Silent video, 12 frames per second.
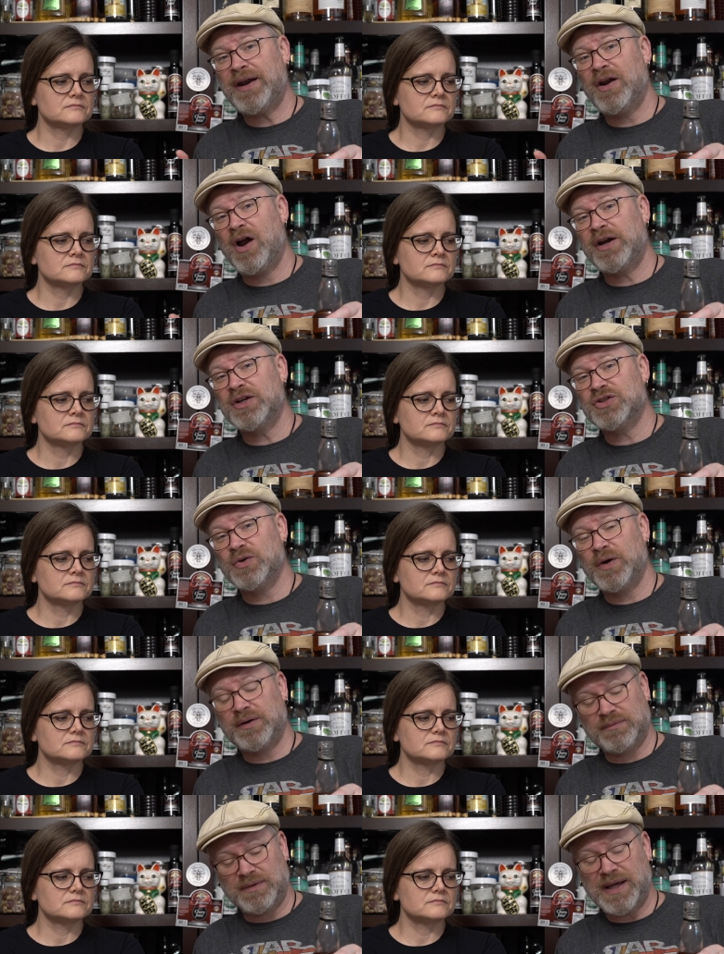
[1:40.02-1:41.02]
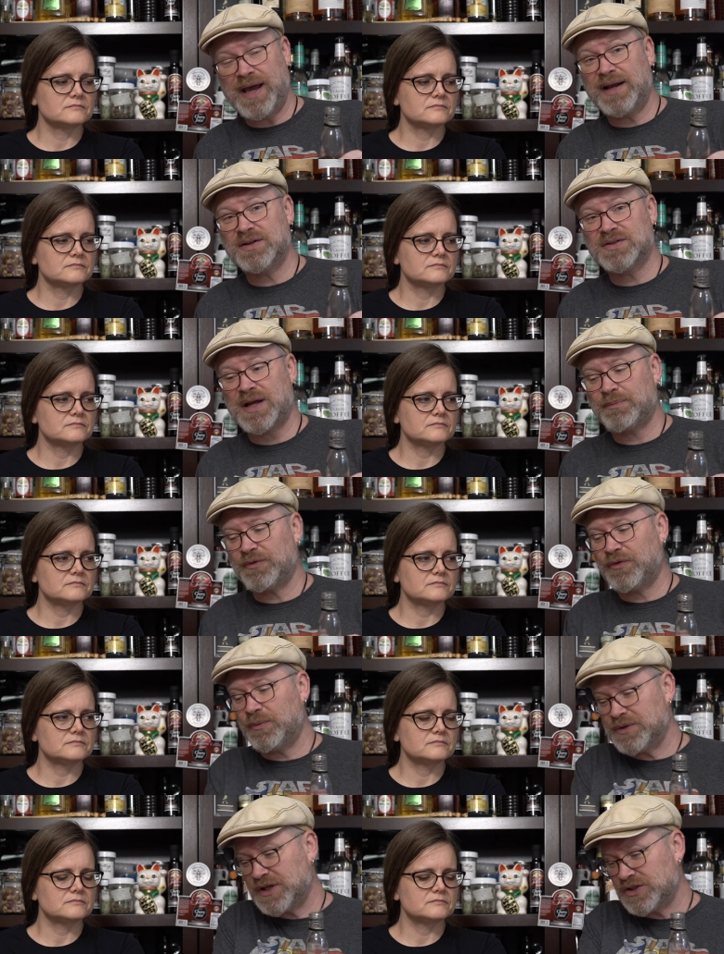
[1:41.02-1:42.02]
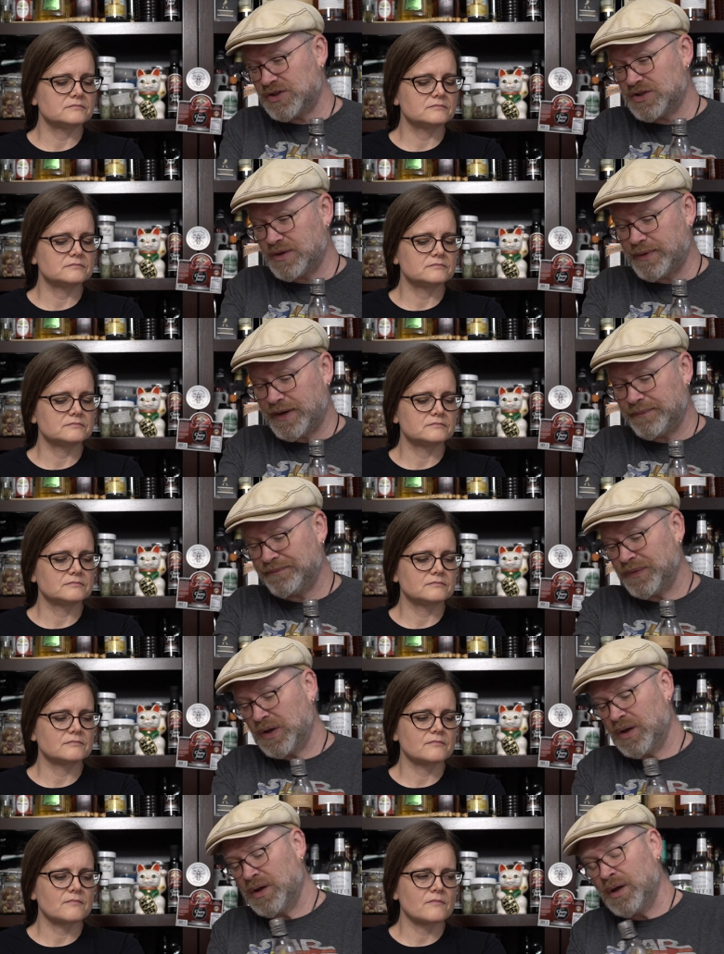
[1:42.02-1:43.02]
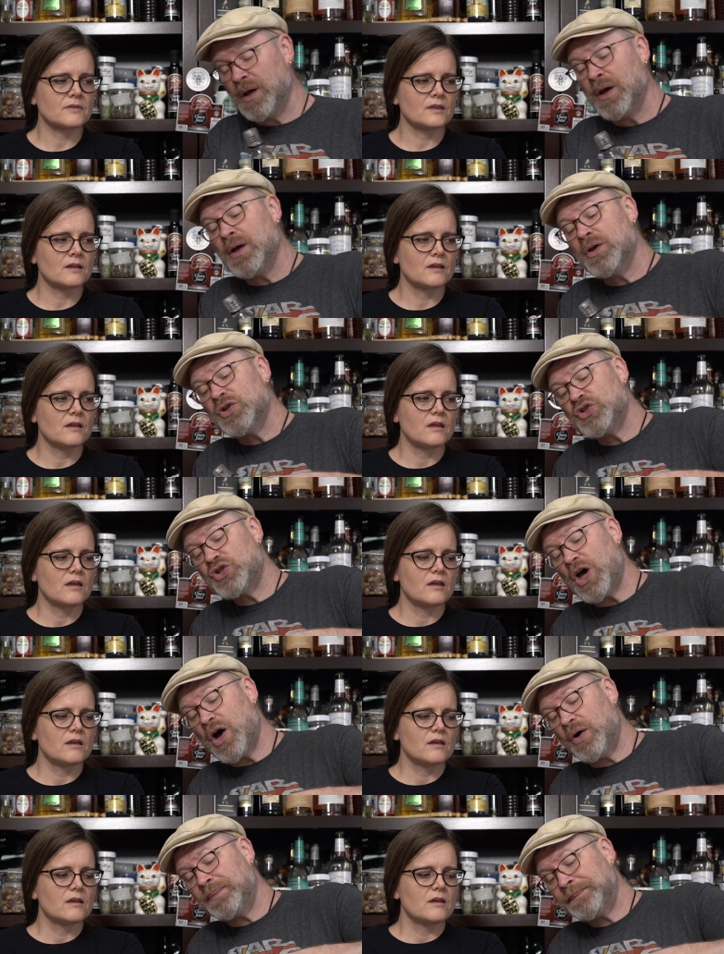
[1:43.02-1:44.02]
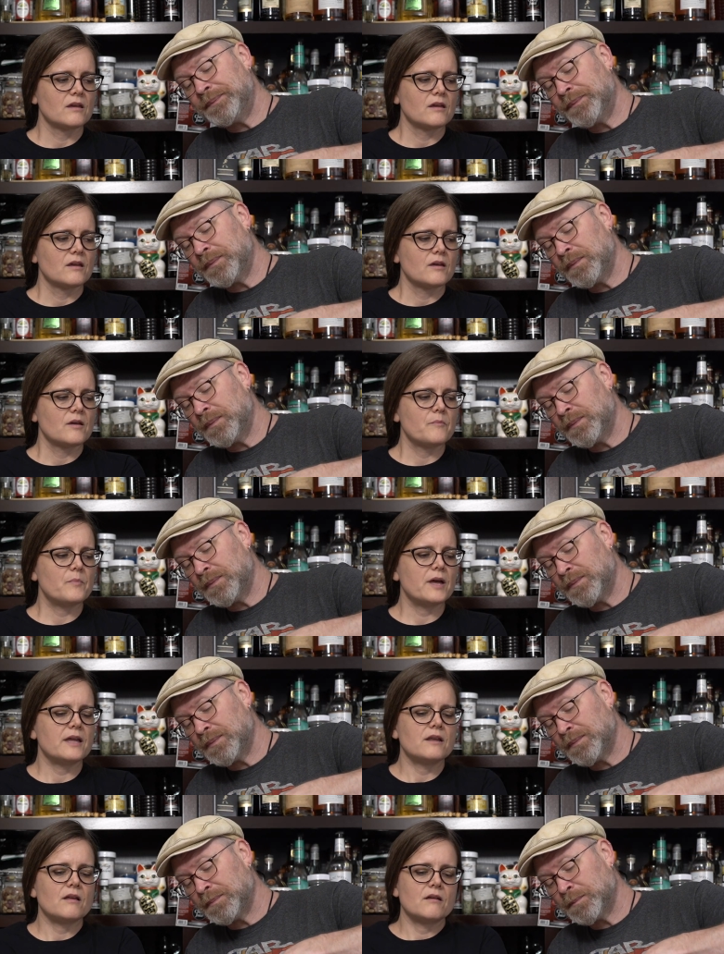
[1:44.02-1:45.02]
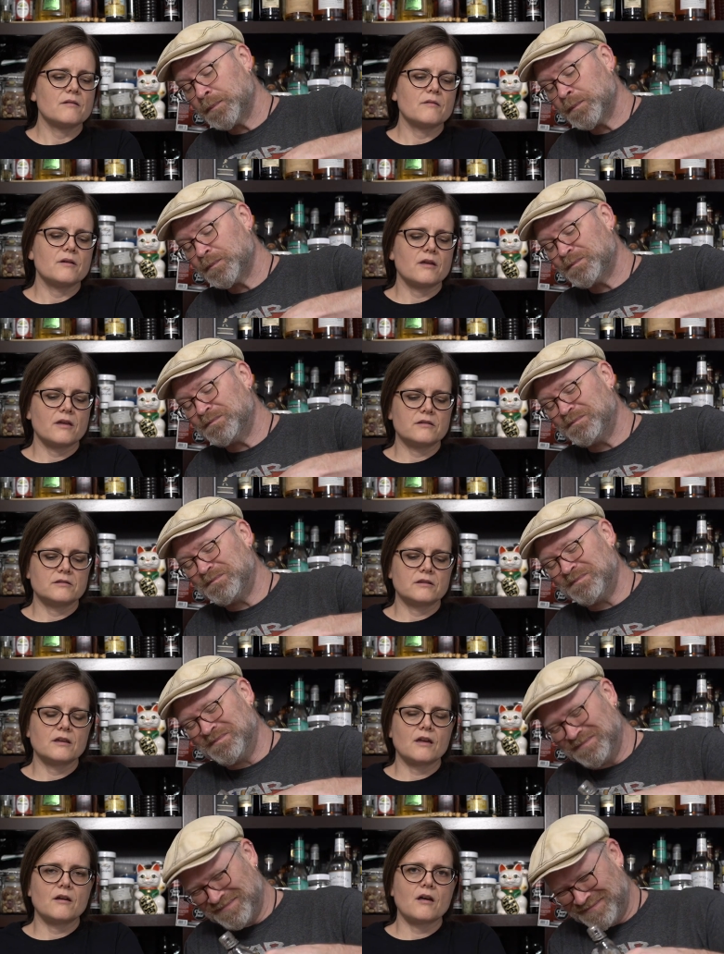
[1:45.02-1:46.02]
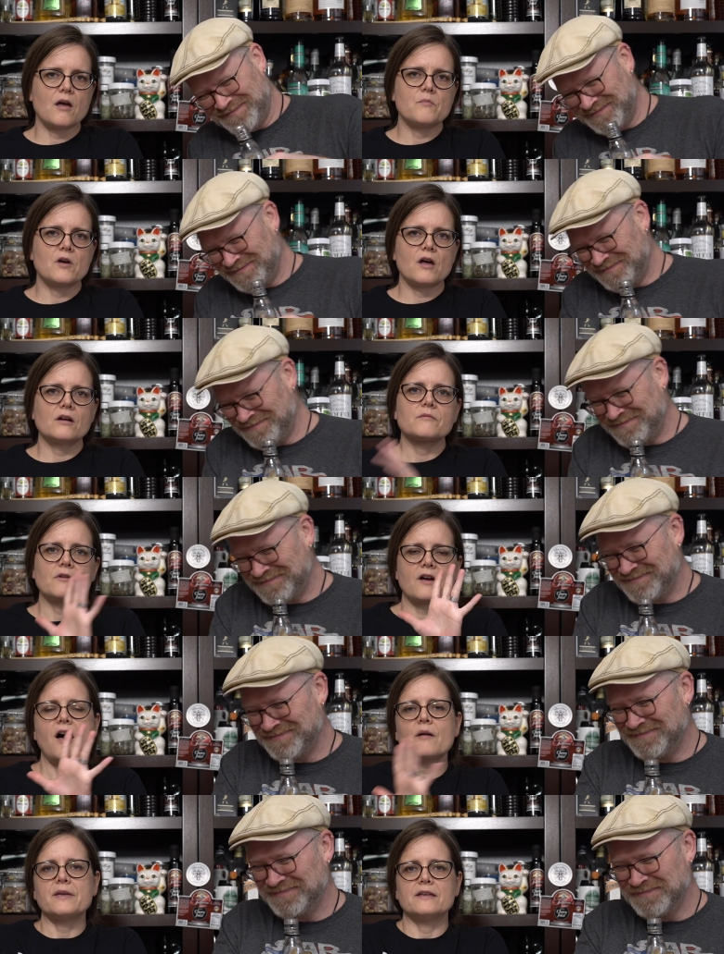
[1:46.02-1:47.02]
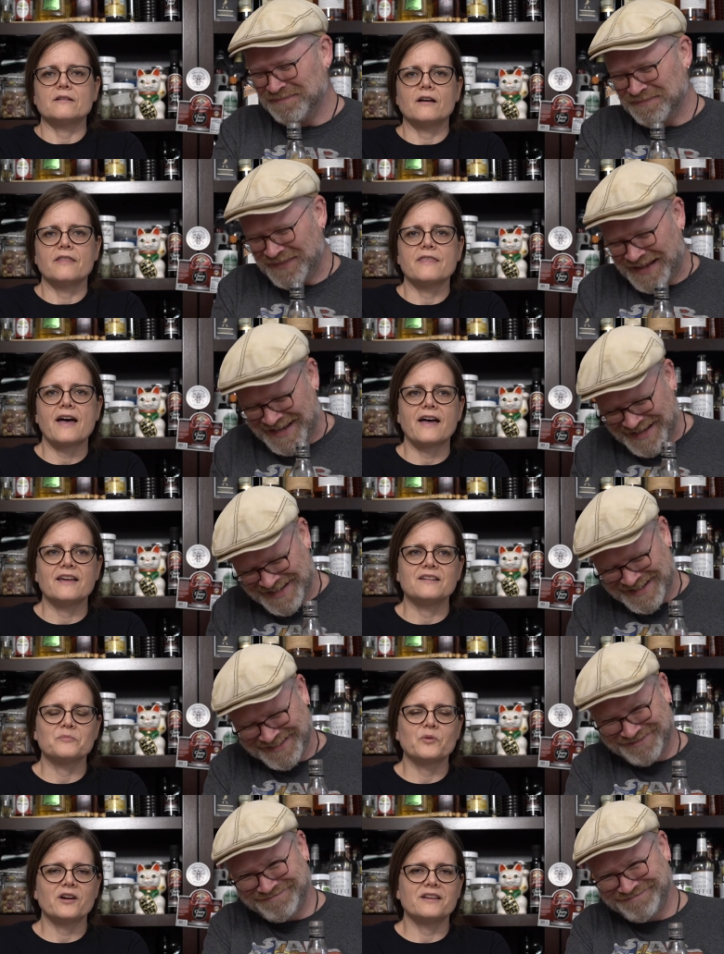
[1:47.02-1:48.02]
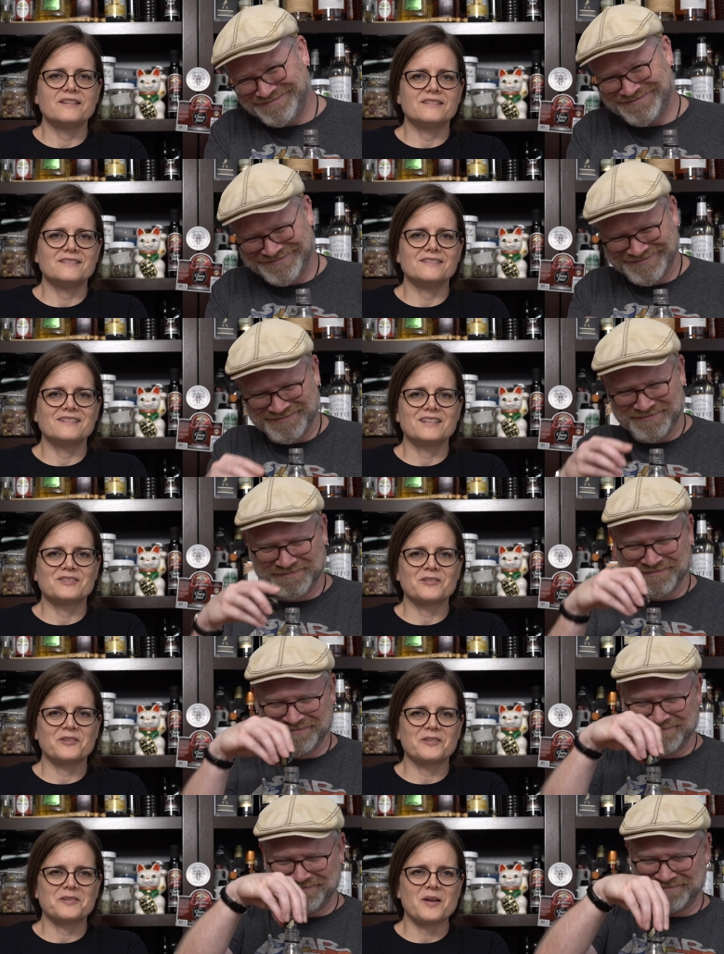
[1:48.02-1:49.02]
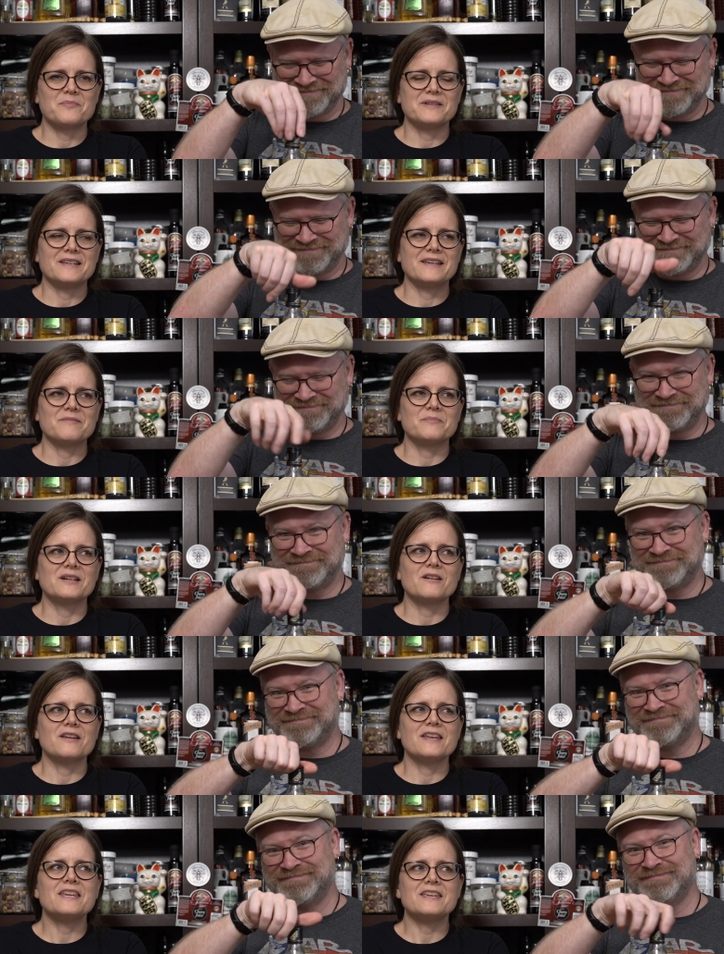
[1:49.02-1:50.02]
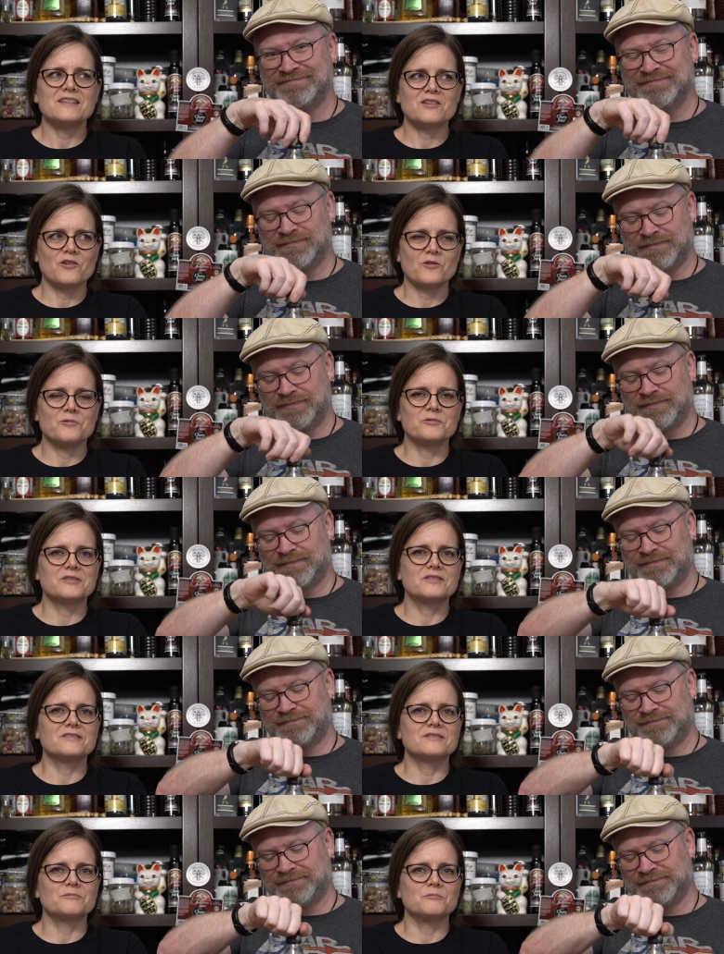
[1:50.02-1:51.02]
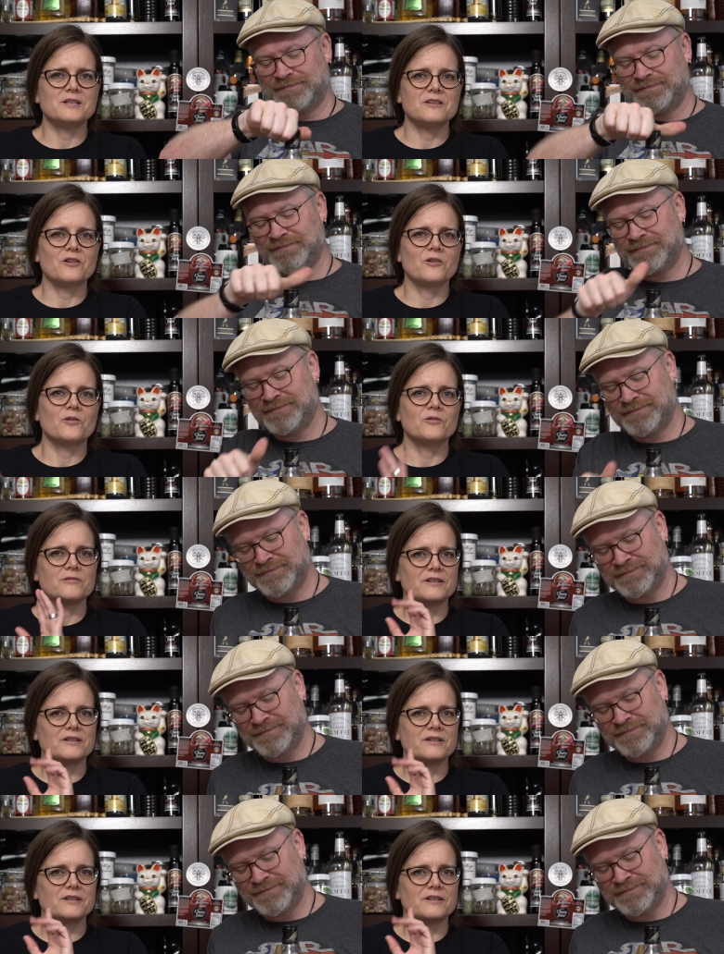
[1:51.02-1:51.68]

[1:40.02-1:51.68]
Speaker 1: honey to it and they had to stop the fermentation somehow. So. But
Speaker 2: uh, um, a, a, comment on that. Brian gets all uppity, but he knows, we know,